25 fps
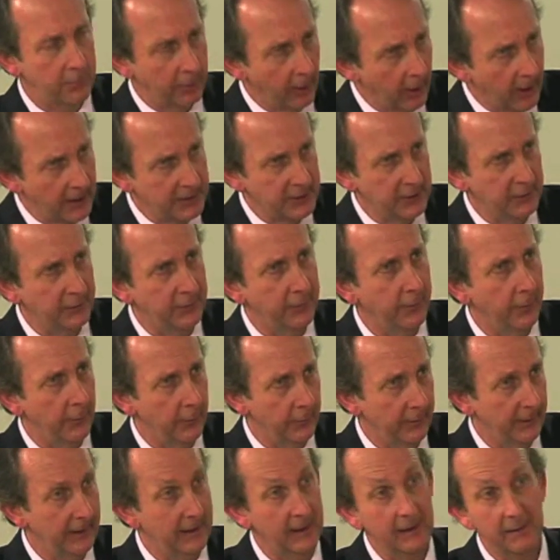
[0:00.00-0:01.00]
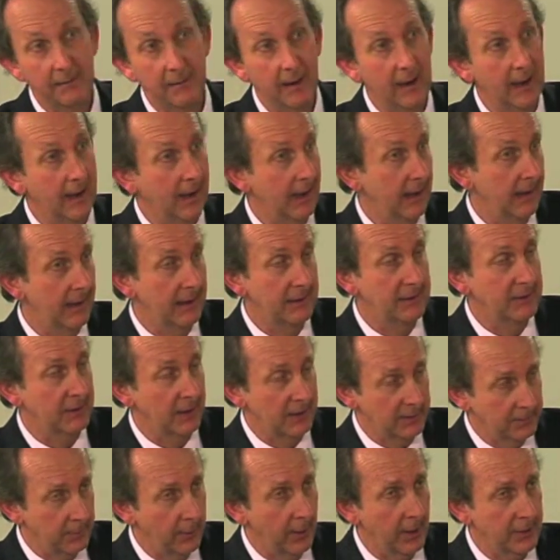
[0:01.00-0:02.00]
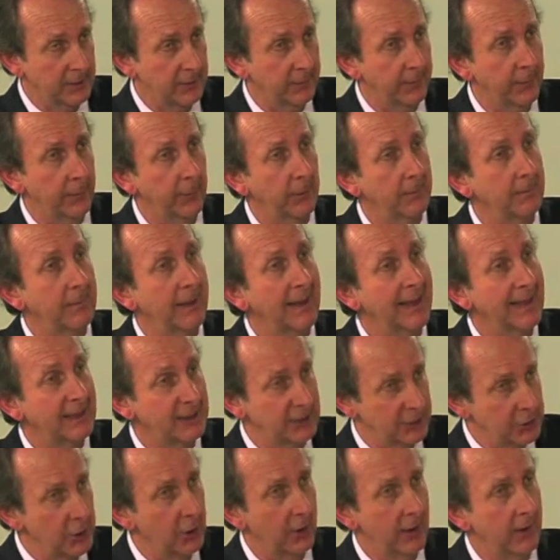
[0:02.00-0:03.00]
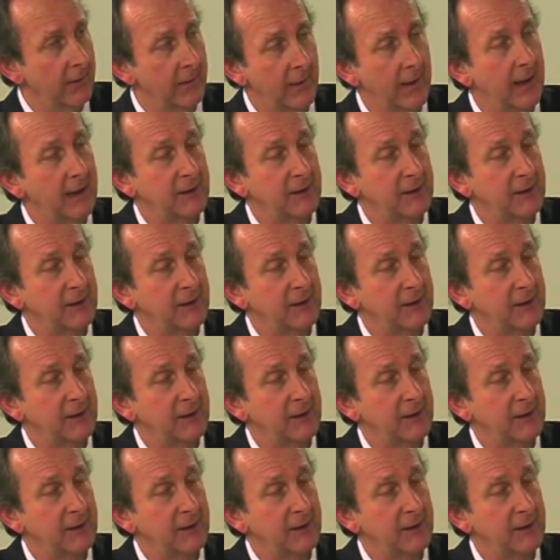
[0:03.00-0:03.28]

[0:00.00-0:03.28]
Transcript: Its price is falling. Its price is falling, but it's not.